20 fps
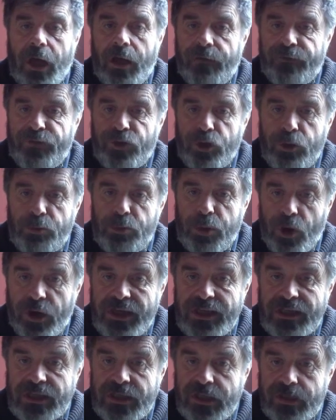
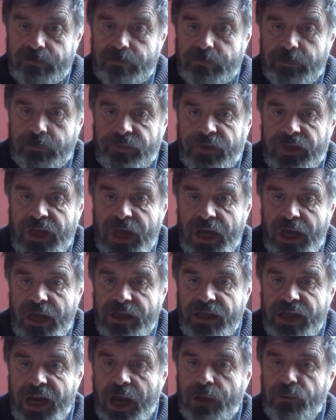viewpoint,
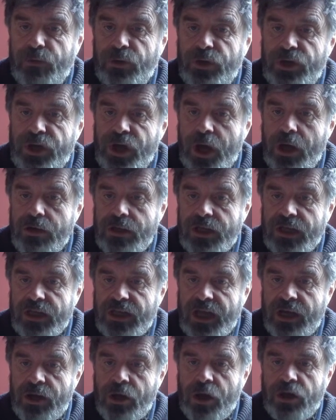then I will know that
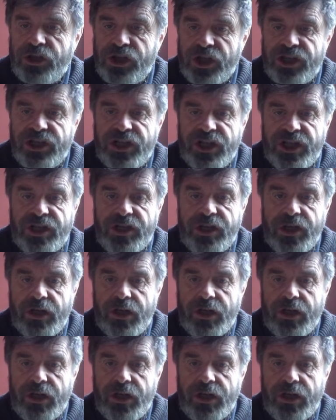they're not just